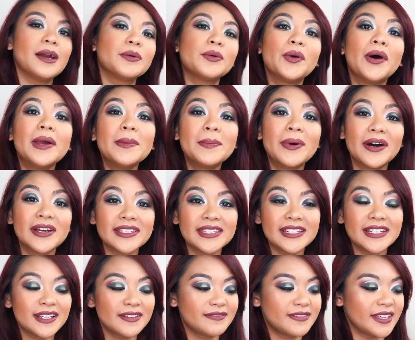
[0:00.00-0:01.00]
I'm quite
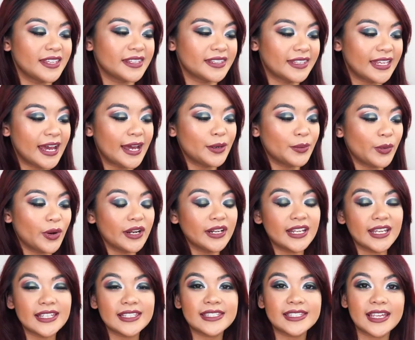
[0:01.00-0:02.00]
positive that that one
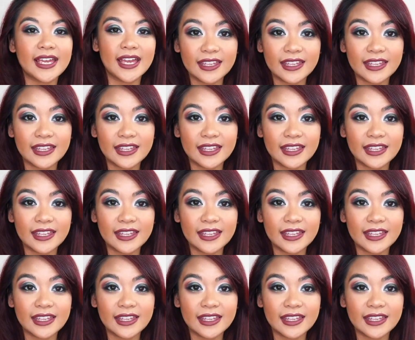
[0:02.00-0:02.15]
is